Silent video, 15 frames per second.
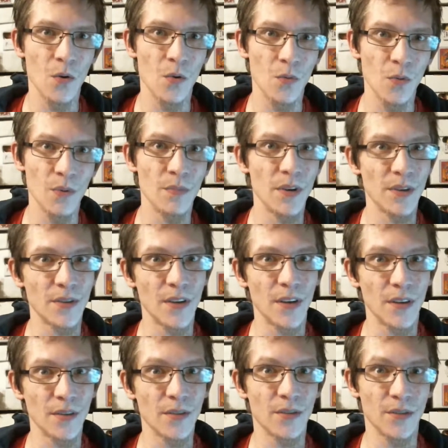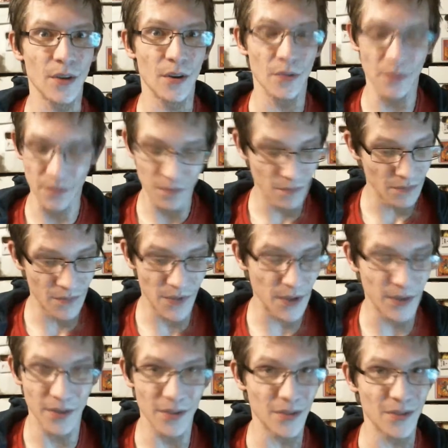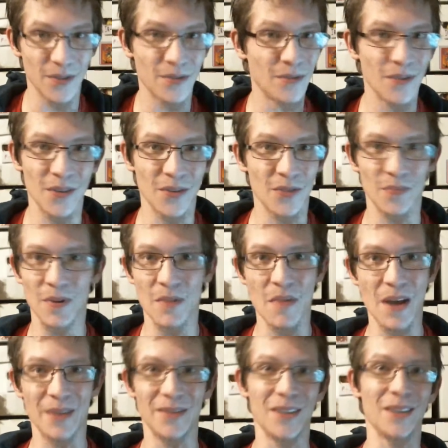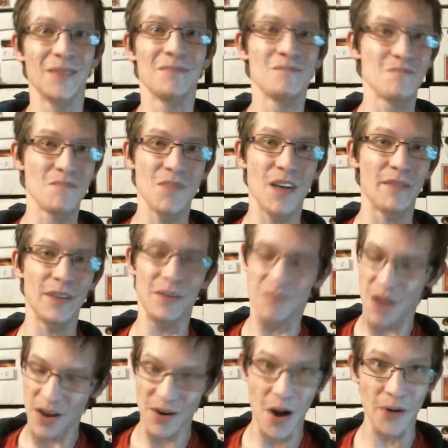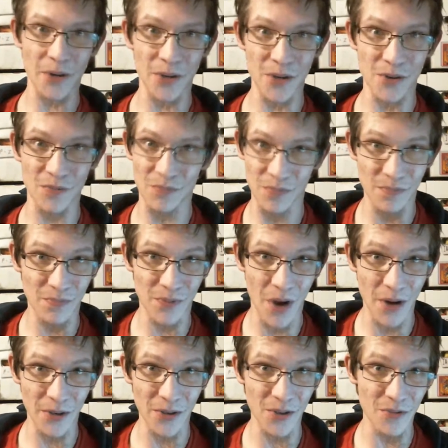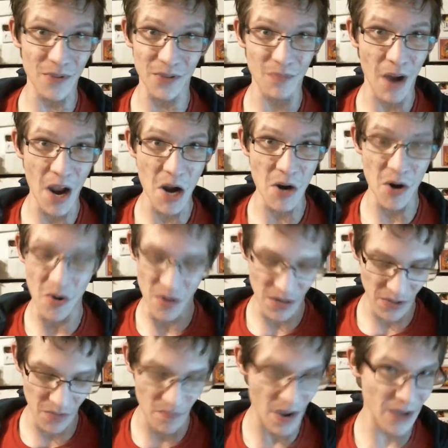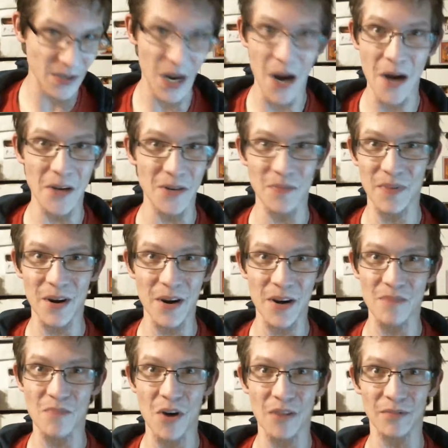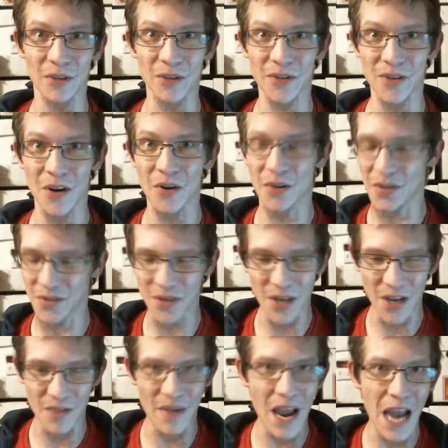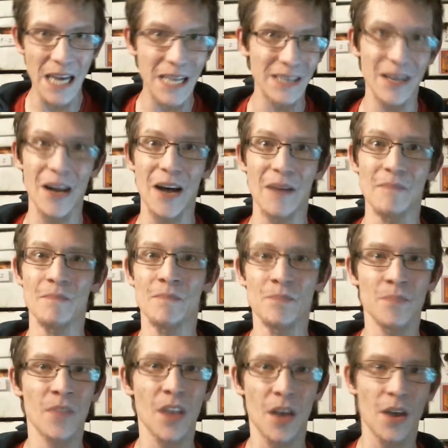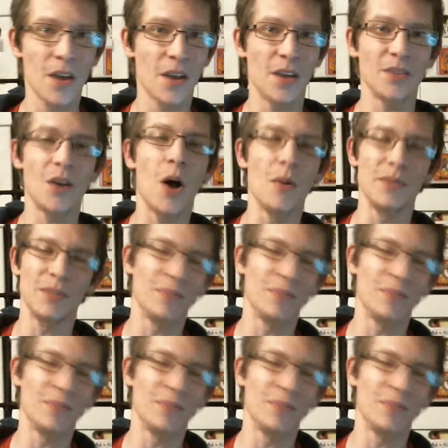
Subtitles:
we miss it. So this has been amazing. Love it. And Dr. Doom. Dr. Doom is my hero. He's the best character, period, Marvel. So to see him anytime is always a